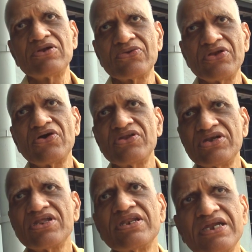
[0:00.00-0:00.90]
today on
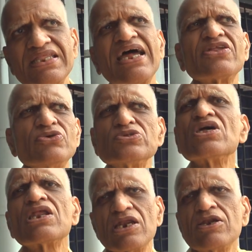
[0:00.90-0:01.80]
internet that
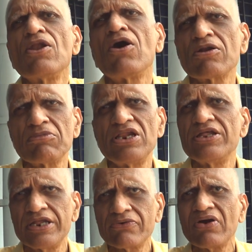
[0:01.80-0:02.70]
user normally
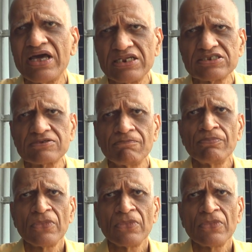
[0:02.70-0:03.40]
requires.